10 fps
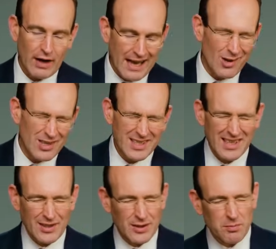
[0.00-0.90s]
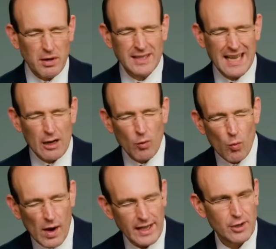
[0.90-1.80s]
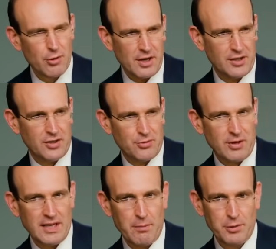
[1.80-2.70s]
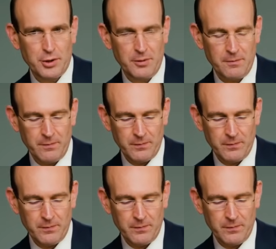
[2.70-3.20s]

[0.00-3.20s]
our sins might outweigh Christ's redemption,